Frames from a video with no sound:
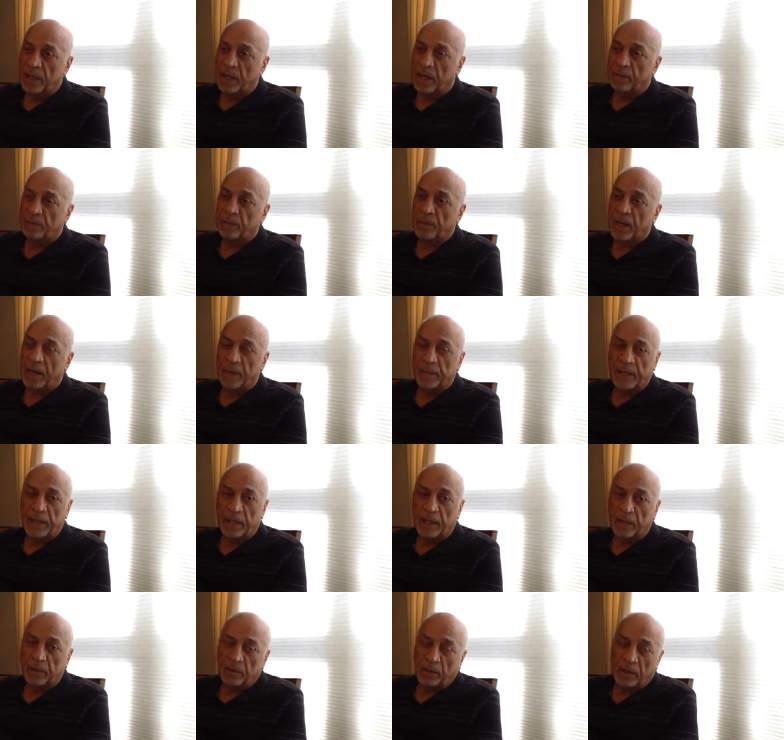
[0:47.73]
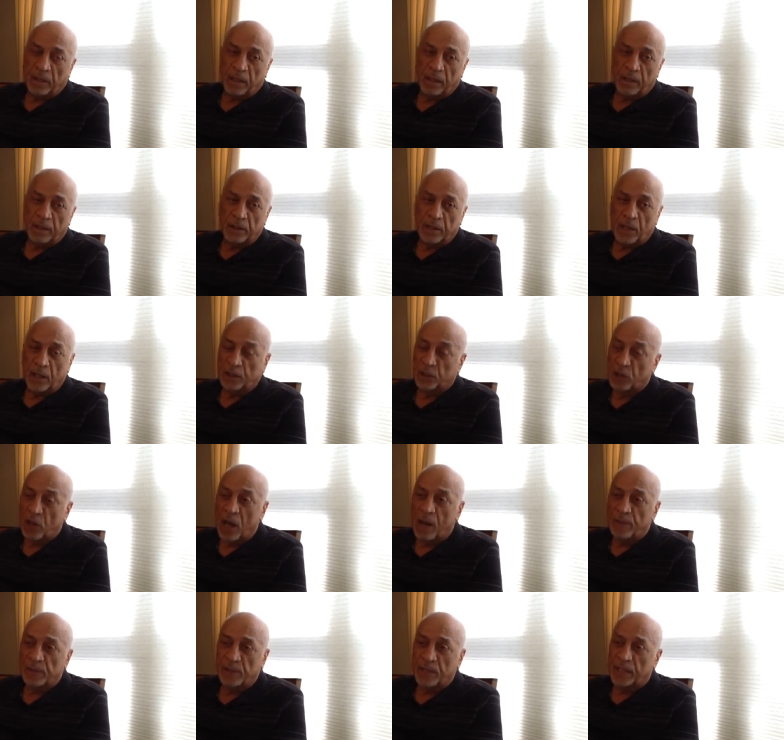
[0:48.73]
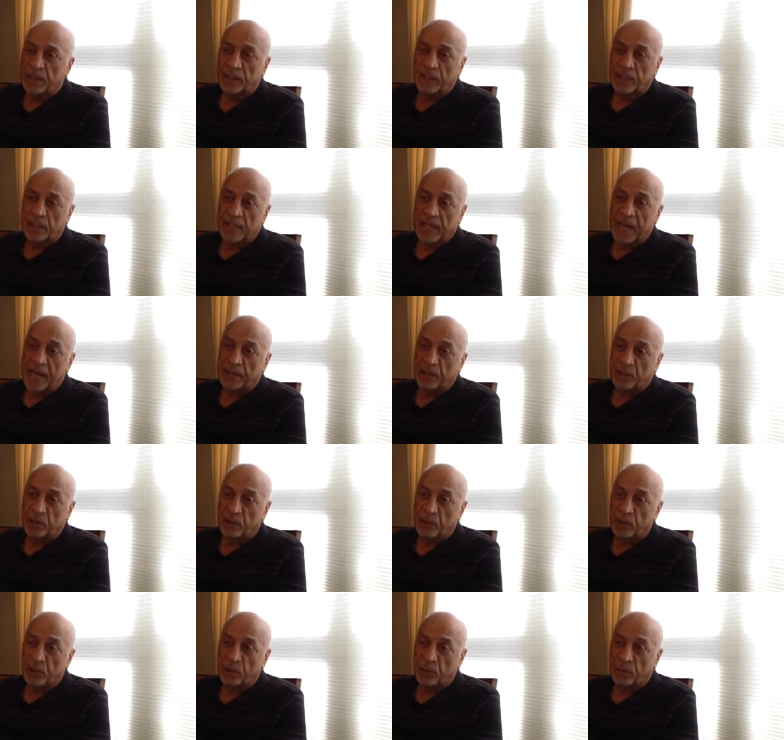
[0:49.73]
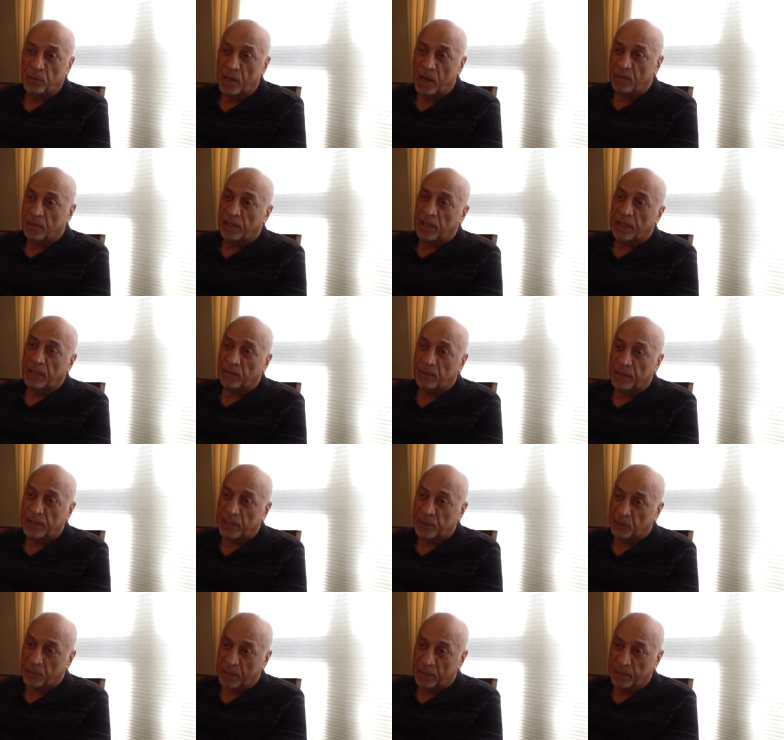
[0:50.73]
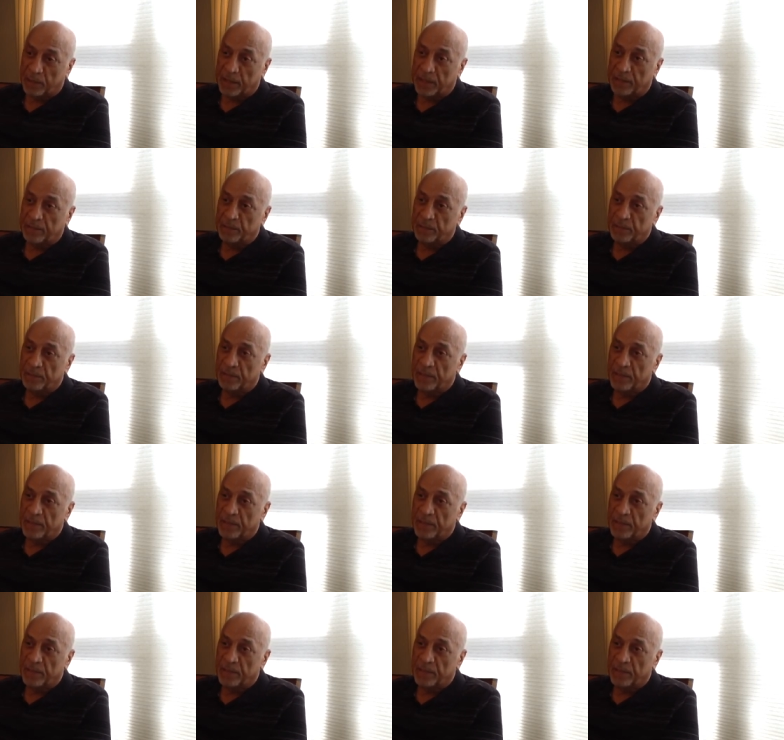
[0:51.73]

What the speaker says: A job is not designed to increase your poverty level. That's what I mean.